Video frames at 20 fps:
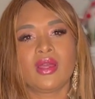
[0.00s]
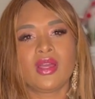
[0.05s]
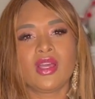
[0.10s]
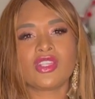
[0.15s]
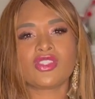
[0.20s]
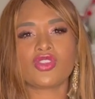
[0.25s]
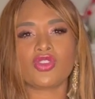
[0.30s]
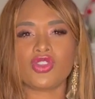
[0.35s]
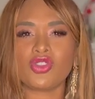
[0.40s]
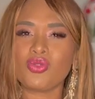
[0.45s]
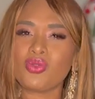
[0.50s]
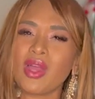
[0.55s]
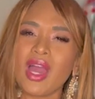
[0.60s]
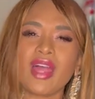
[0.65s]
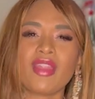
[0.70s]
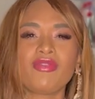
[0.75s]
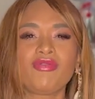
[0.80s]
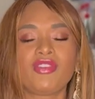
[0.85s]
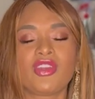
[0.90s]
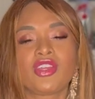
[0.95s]
So you got
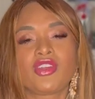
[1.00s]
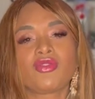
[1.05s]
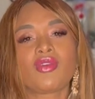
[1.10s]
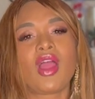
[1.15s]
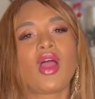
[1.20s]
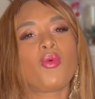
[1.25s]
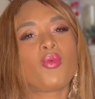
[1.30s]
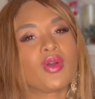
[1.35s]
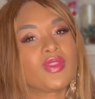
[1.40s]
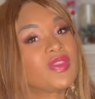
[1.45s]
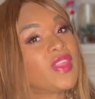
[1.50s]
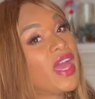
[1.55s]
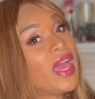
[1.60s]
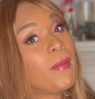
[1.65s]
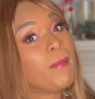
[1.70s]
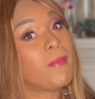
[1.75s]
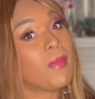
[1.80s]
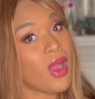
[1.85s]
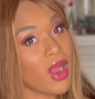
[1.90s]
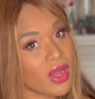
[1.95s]
to figure out what
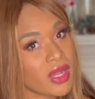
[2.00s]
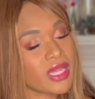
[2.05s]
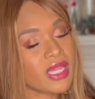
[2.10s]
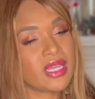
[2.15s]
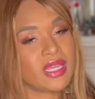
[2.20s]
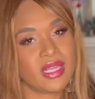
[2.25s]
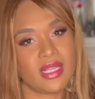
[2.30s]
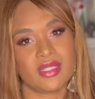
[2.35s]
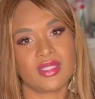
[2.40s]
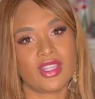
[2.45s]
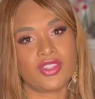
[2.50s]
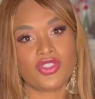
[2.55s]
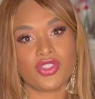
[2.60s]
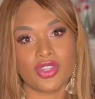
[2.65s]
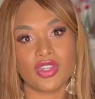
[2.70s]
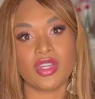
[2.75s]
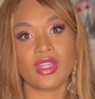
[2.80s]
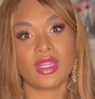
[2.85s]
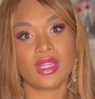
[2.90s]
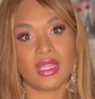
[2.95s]
that mark is that you're
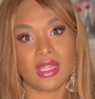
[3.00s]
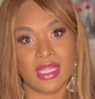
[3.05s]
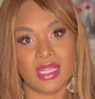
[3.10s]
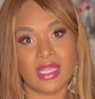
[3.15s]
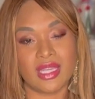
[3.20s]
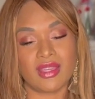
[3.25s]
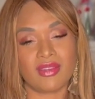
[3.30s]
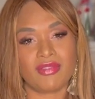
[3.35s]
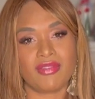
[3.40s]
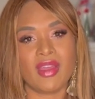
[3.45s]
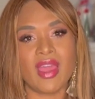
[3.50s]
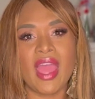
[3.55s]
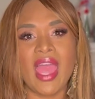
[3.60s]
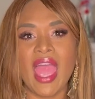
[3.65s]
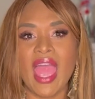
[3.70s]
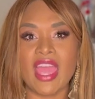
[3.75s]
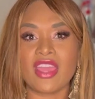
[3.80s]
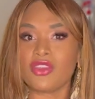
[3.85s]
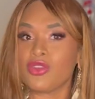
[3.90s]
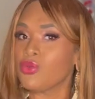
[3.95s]
going to leave.
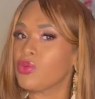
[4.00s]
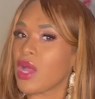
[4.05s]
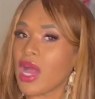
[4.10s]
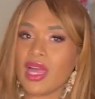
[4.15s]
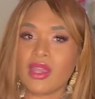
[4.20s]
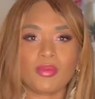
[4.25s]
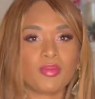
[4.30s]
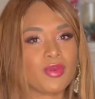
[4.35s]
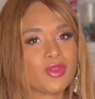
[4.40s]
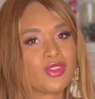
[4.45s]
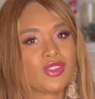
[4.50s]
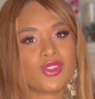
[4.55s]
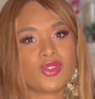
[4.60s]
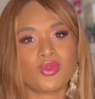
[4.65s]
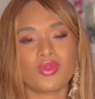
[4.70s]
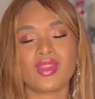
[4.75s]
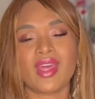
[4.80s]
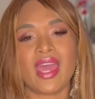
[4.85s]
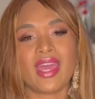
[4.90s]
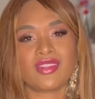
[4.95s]
And you got to
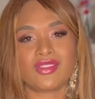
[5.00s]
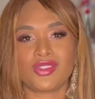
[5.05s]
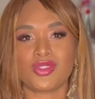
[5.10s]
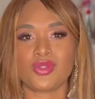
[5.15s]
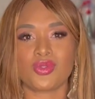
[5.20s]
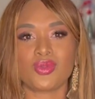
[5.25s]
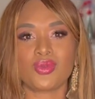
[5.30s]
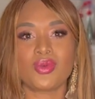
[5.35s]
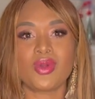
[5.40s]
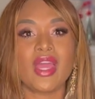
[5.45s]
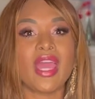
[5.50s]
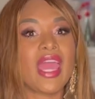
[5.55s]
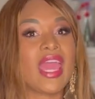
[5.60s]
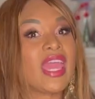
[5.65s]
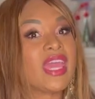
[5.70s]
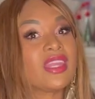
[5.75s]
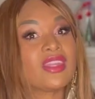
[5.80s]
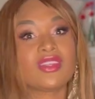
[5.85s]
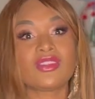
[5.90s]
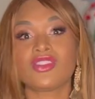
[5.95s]
pursue that too,
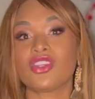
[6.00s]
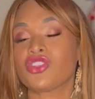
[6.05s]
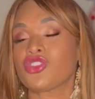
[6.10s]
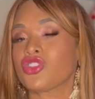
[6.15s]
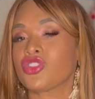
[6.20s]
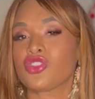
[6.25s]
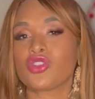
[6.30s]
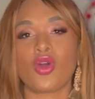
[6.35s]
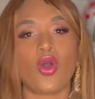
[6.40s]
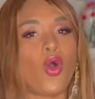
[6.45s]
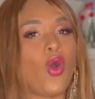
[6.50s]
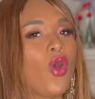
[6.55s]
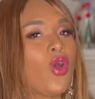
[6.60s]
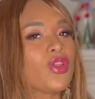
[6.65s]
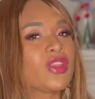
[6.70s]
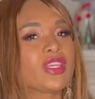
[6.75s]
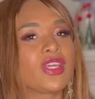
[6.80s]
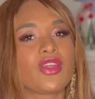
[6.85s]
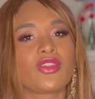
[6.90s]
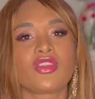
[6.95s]
in addition to all
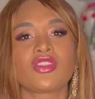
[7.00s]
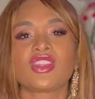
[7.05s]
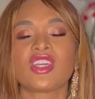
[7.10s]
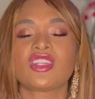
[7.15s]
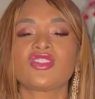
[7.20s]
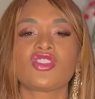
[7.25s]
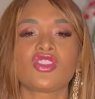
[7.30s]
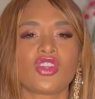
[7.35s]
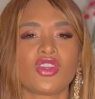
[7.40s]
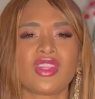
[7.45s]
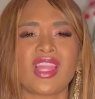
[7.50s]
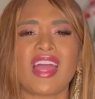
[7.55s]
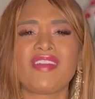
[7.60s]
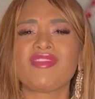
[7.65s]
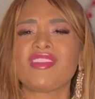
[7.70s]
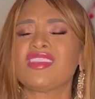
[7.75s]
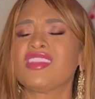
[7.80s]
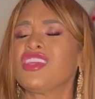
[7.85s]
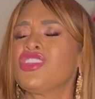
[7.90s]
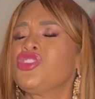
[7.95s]
the other things in your life.
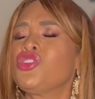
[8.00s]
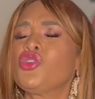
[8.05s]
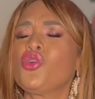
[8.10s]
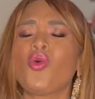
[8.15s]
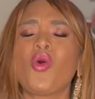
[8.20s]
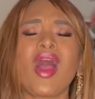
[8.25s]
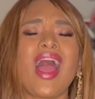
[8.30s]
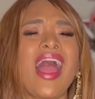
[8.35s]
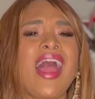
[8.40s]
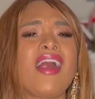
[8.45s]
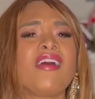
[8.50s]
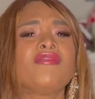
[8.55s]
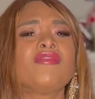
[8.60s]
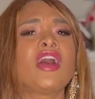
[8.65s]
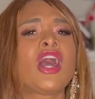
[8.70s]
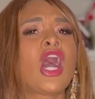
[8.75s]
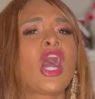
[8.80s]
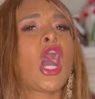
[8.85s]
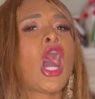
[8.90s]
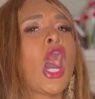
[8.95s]
And then you'll have
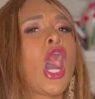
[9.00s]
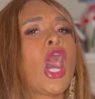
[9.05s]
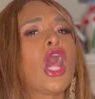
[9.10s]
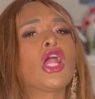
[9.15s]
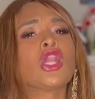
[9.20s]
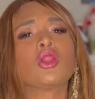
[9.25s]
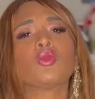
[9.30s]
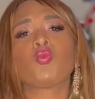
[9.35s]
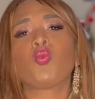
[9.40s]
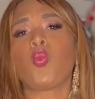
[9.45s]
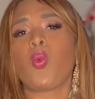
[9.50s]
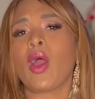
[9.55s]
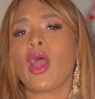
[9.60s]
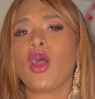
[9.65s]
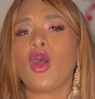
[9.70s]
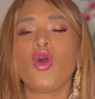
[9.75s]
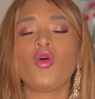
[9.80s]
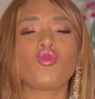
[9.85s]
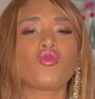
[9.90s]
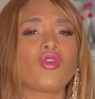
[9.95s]
a
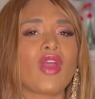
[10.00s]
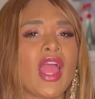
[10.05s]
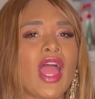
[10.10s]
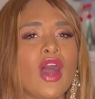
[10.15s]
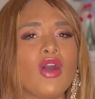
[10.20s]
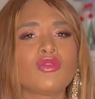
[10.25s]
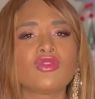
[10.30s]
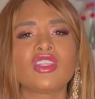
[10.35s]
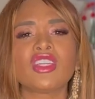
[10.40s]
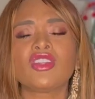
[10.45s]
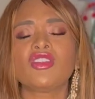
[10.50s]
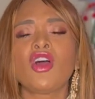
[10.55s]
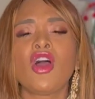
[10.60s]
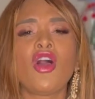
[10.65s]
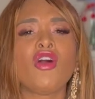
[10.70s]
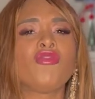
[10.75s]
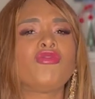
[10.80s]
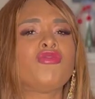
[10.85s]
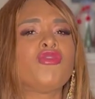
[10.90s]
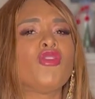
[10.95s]
well-rounded,
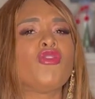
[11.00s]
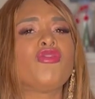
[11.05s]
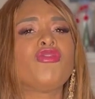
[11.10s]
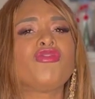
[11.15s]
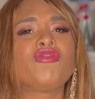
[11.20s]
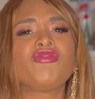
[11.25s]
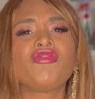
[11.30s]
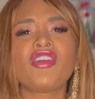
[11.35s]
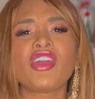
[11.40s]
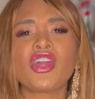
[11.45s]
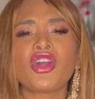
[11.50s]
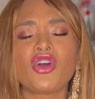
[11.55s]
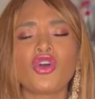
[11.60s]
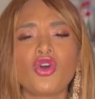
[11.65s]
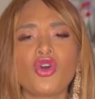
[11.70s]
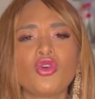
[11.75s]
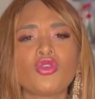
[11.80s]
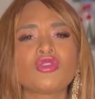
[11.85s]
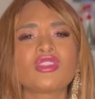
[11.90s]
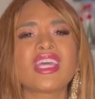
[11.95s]

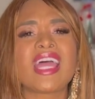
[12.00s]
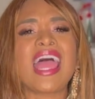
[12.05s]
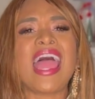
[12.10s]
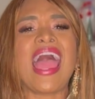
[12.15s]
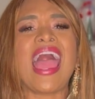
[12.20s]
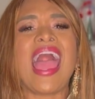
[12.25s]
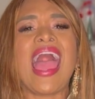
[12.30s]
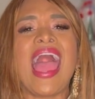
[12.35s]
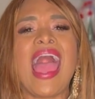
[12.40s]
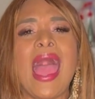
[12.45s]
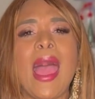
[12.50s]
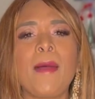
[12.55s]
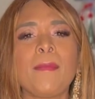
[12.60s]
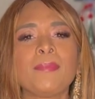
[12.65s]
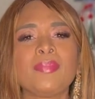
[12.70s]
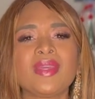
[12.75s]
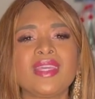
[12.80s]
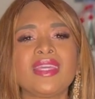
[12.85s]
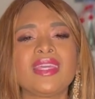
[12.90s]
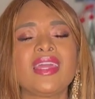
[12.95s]
fulfilled,
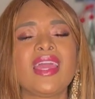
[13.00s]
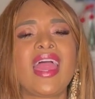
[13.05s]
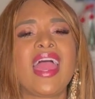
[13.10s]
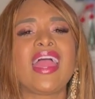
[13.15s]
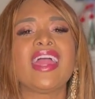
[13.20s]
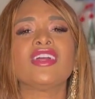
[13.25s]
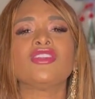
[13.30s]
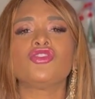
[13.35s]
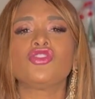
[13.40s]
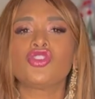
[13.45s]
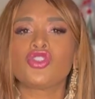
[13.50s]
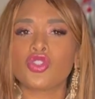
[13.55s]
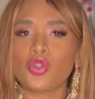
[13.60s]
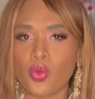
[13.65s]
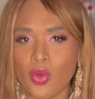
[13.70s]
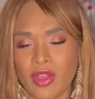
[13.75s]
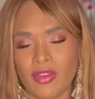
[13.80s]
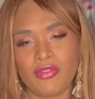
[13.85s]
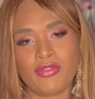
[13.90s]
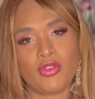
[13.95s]
happy, and
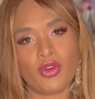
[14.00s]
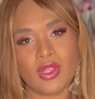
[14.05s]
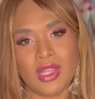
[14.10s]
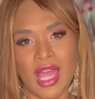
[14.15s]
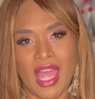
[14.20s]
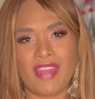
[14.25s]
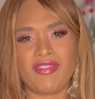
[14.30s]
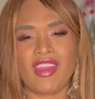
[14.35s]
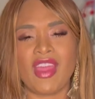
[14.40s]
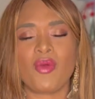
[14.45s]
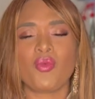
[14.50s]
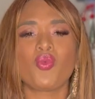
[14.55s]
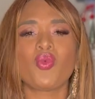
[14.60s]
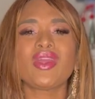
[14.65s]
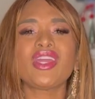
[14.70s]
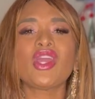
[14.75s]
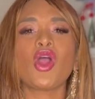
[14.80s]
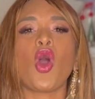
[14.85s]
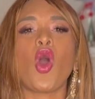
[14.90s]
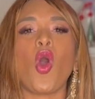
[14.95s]
joyful life. And
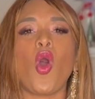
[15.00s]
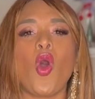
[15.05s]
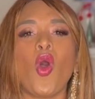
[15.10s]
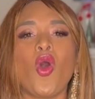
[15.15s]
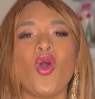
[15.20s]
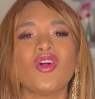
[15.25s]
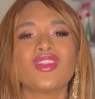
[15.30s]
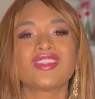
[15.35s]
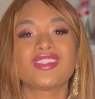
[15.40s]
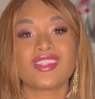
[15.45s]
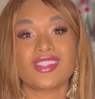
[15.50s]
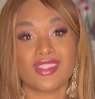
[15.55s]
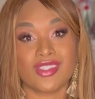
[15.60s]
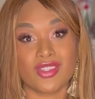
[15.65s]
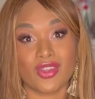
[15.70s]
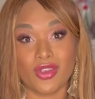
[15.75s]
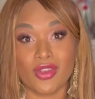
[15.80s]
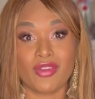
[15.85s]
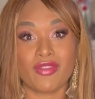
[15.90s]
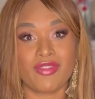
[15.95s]
we all
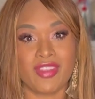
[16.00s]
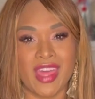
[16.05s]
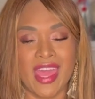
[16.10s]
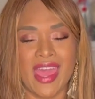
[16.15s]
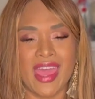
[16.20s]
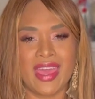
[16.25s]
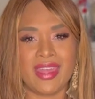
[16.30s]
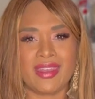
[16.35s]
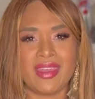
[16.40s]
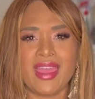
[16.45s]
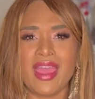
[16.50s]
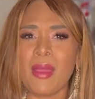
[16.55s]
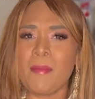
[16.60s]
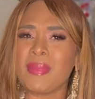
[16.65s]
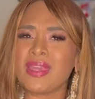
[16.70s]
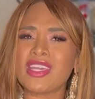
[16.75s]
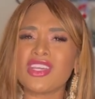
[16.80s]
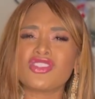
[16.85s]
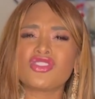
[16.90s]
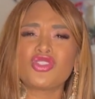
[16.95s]
deserve that.
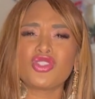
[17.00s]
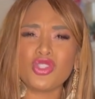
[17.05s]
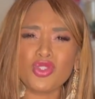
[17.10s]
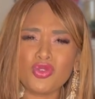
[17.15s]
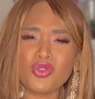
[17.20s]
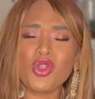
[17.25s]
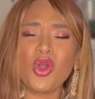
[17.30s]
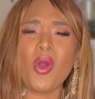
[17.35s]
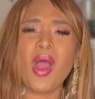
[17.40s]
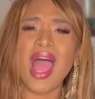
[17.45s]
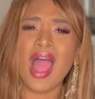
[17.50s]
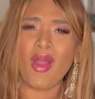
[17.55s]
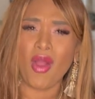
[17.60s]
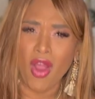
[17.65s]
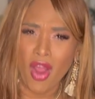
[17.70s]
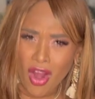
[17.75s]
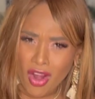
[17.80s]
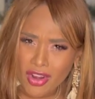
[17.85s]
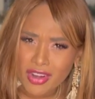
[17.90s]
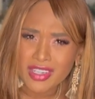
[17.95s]
Because do you know how
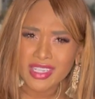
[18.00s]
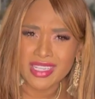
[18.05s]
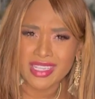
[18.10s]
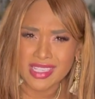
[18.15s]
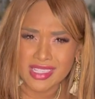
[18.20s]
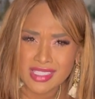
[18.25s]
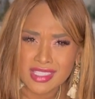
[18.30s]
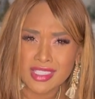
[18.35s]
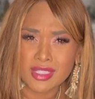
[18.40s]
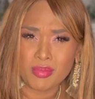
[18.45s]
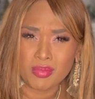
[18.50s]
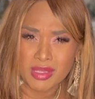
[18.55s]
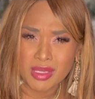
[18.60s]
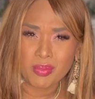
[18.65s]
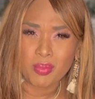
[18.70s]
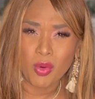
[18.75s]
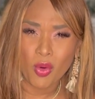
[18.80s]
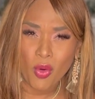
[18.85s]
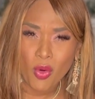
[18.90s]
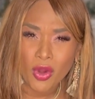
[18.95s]
hard it is to be
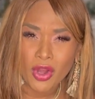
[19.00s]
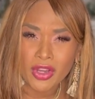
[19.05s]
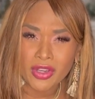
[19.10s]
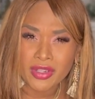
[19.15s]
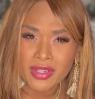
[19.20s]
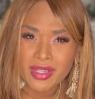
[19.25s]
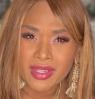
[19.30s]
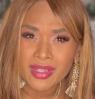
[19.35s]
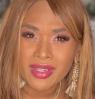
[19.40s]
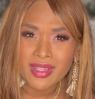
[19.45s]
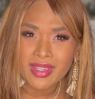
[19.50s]
born?